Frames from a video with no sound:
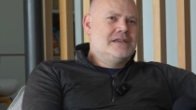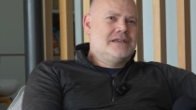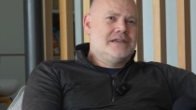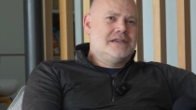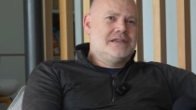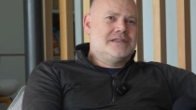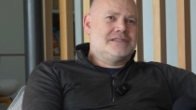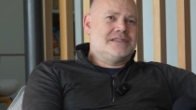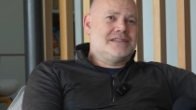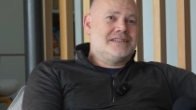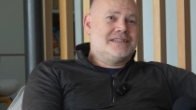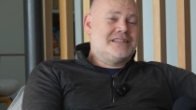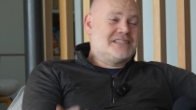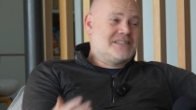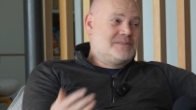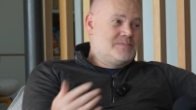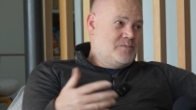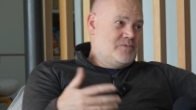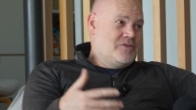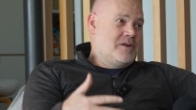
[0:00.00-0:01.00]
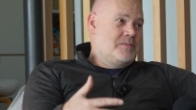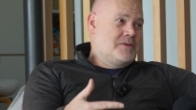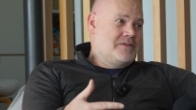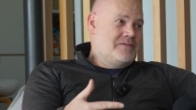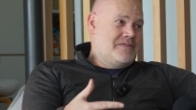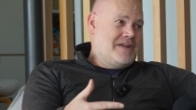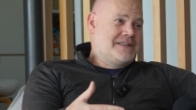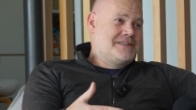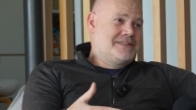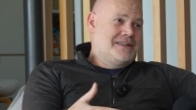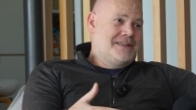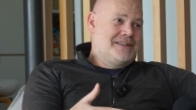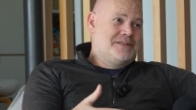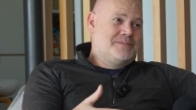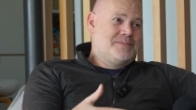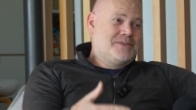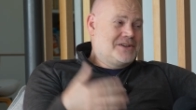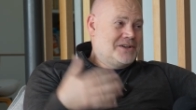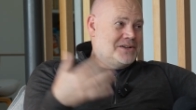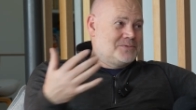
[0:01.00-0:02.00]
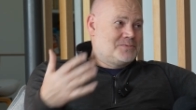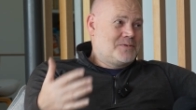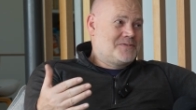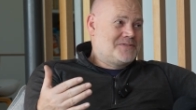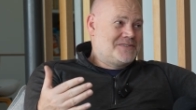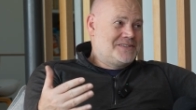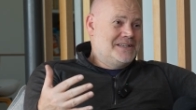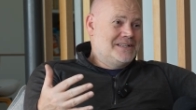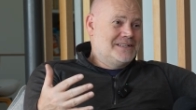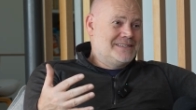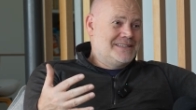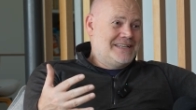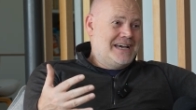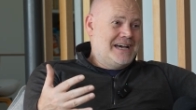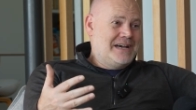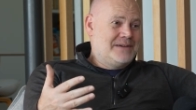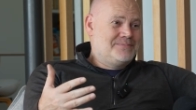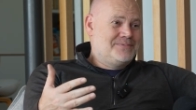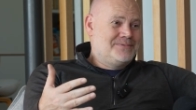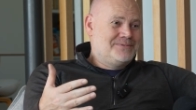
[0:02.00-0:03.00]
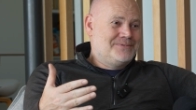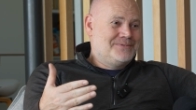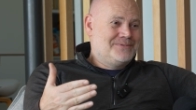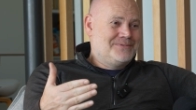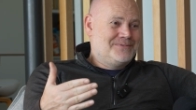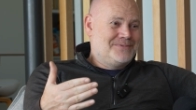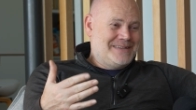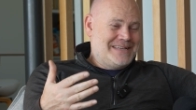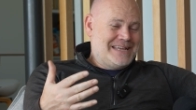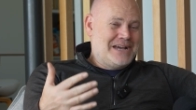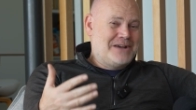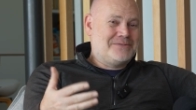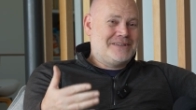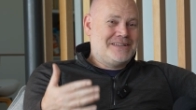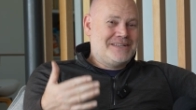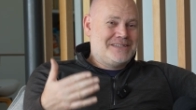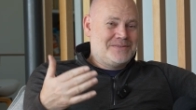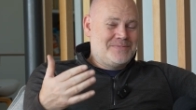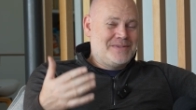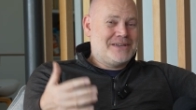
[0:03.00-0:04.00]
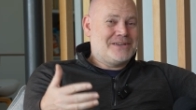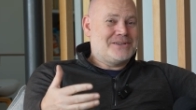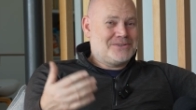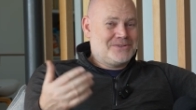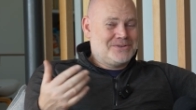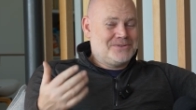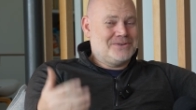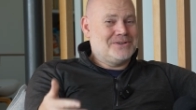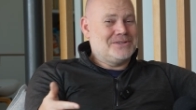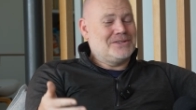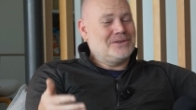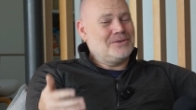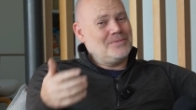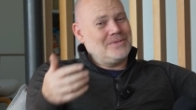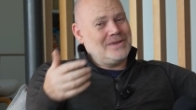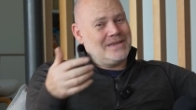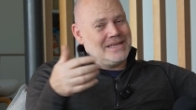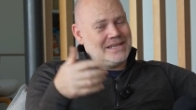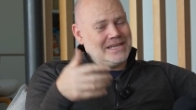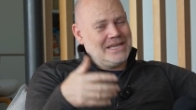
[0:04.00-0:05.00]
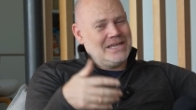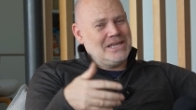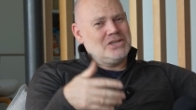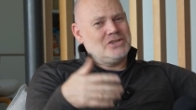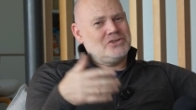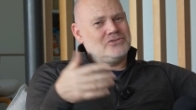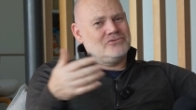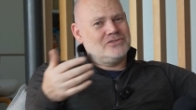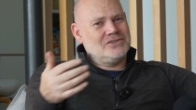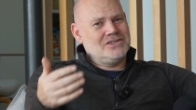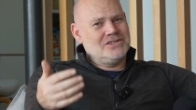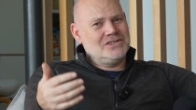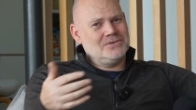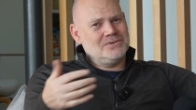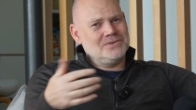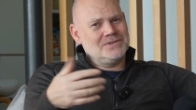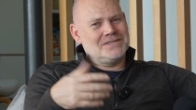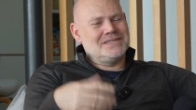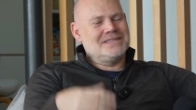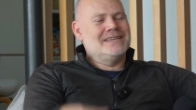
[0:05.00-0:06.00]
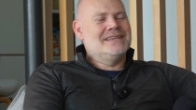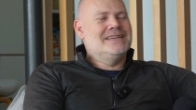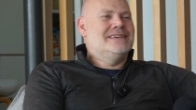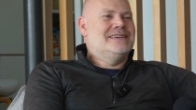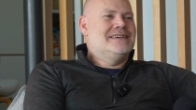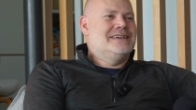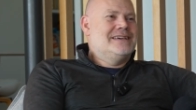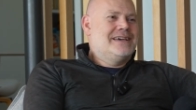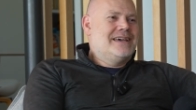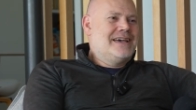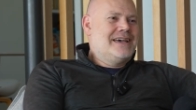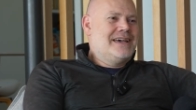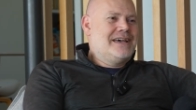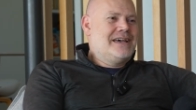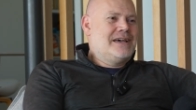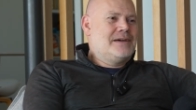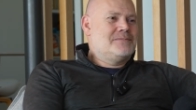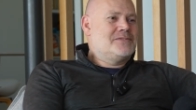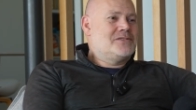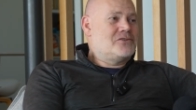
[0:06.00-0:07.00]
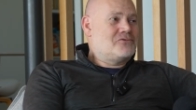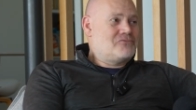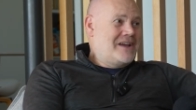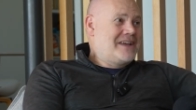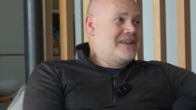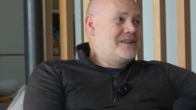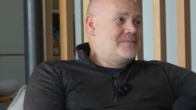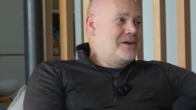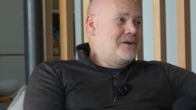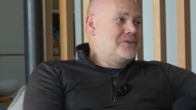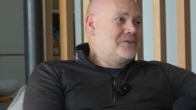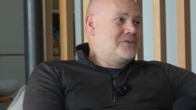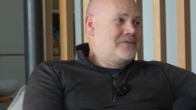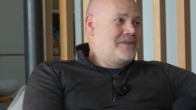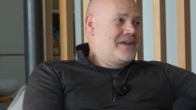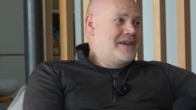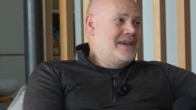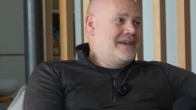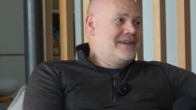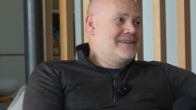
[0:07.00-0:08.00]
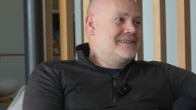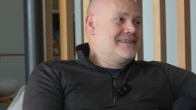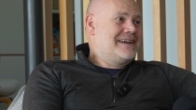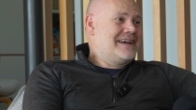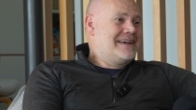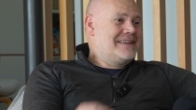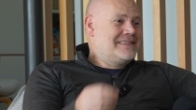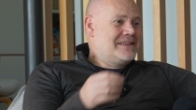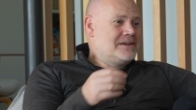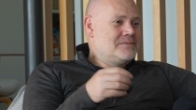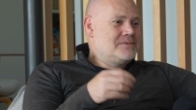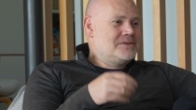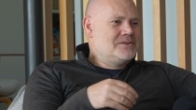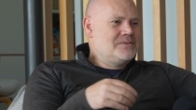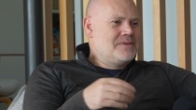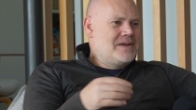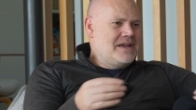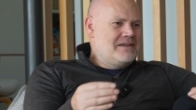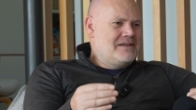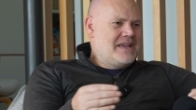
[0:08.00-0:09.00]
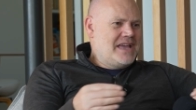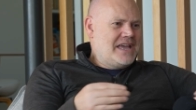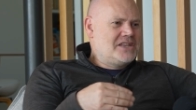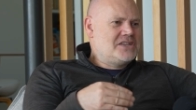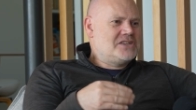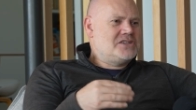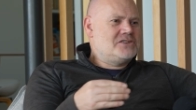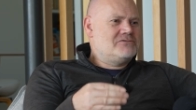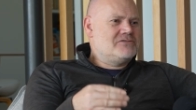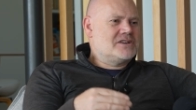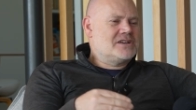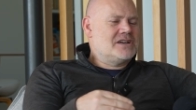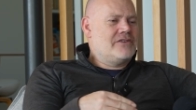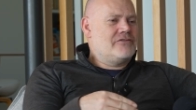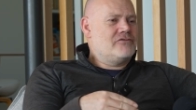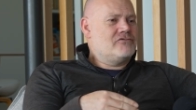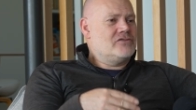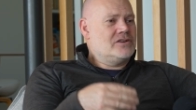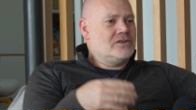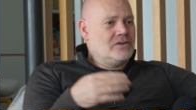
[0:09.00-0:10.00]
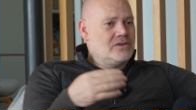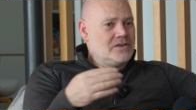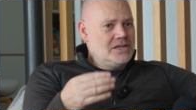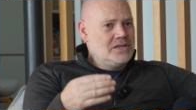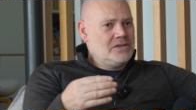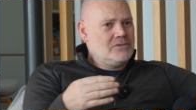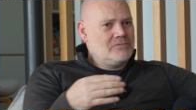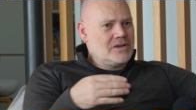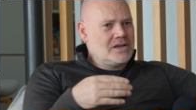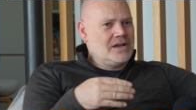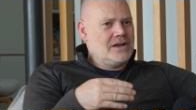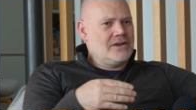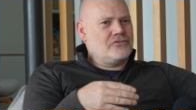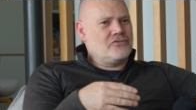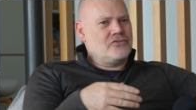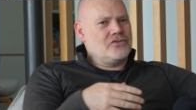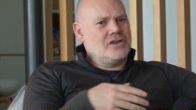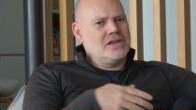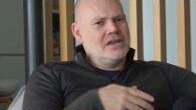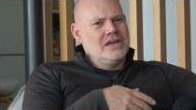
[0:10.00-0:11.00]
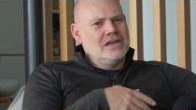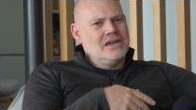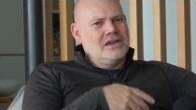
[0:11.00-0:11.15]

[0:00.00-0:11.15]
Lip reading: is it needs to be properly ventilated. Because we've sealed it up, we now need to make sure that we can introduce the right amount of air, and that we do energy recovery or heat recovery